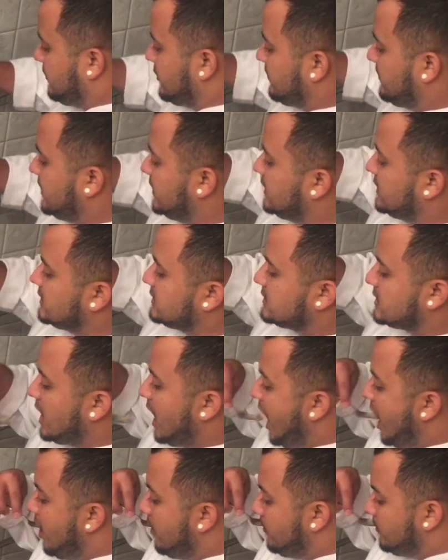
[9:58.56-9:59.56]
more minutes.
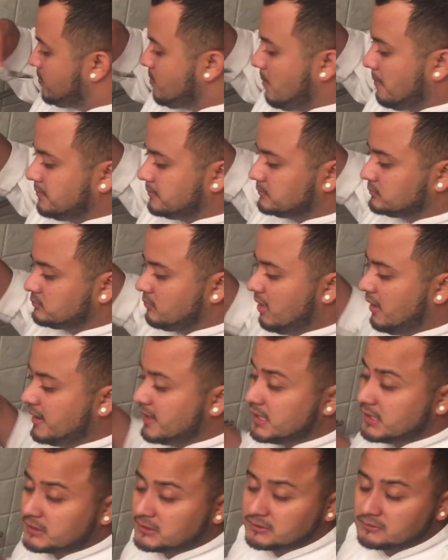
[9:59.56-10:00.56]

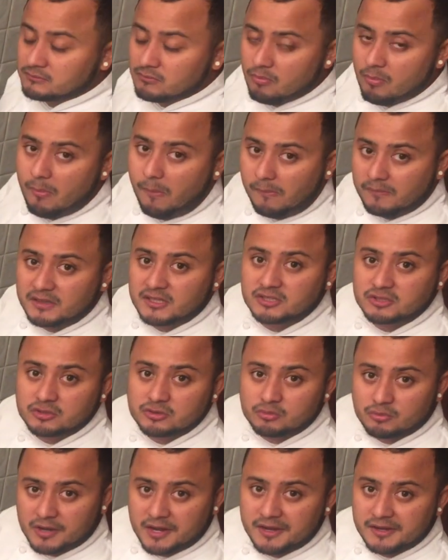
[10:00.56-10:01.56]
and
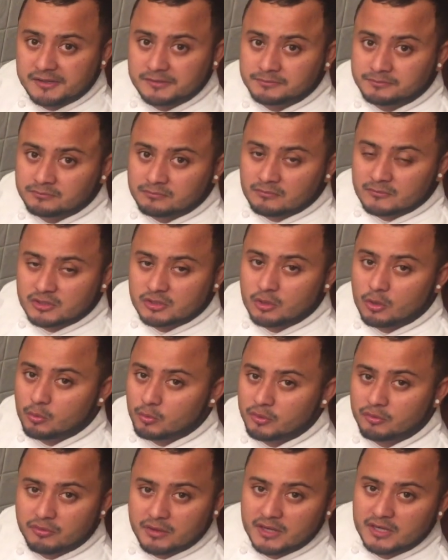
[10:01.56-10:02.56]
it's ready. So
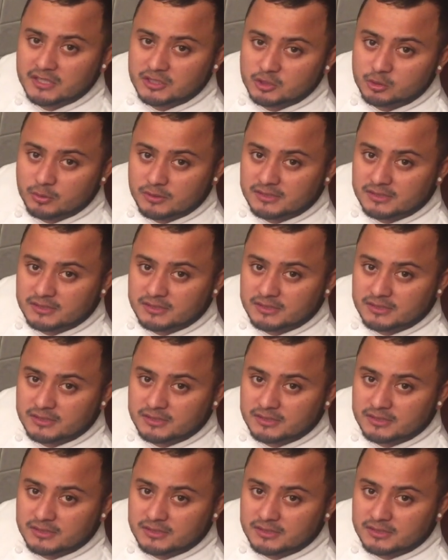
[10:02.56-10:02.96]
we're ready to